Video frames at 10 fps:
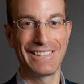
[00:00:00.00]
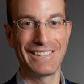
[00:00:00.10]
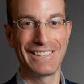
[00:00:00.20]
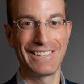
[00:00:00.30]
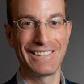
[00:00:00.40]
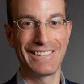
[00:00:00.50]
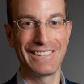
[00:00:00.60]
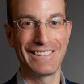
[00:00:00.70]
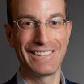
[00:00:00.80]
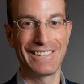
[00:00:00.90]

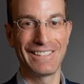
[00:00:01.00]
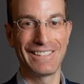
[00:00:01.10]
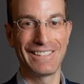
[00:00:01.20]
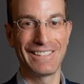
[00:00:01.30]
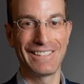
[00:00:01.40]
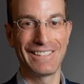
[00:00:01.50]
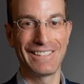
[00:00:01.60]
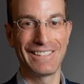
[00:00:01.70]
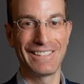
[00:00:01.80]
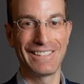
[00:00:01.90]

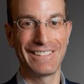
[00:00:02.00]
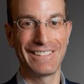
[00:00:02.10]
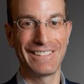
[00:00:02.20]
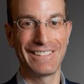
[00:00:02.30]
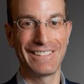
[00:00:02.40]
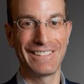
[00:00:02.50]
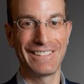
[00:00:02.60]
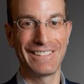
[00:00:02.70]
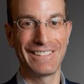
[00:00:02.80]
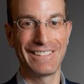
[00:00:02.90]

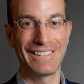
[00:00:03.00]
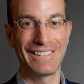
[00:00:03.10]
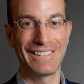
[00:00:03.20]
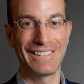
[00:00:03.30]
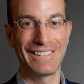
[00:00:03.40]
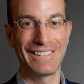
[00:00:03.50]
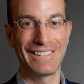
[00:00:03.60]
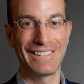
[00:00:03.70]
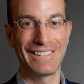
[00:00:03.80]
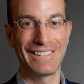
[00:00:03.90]

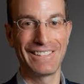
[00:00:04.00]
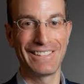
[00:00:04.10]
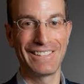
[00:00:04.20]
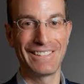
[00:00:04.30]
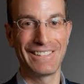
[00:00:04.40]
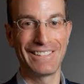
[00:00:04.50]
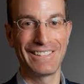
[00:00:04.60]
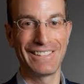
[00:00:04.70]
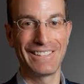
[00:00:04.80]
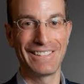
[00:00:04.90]

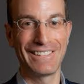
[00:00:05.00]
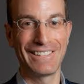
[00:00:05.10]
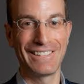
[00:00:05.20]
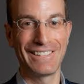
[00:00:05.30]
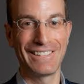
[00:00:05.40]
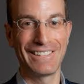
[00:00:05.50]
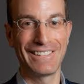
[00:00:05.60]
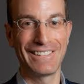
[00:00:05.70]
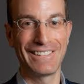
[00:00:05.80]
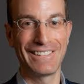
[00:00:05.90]

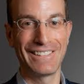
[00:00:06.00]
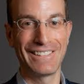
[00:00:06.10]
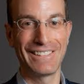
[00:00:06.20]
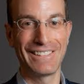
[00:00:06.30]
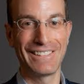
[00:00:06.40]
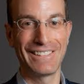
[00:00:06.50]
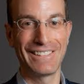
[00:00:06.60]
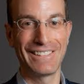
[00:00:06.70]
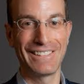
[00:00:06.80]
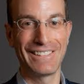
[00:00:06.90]

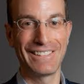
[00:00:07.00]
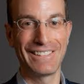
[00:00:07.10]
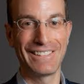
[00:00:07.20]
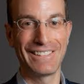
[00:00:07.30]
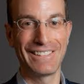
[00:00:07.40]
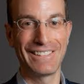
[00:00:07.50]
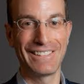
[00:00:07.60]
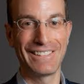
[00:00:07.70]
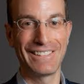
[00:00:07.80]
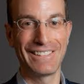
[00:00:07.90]
[no speech]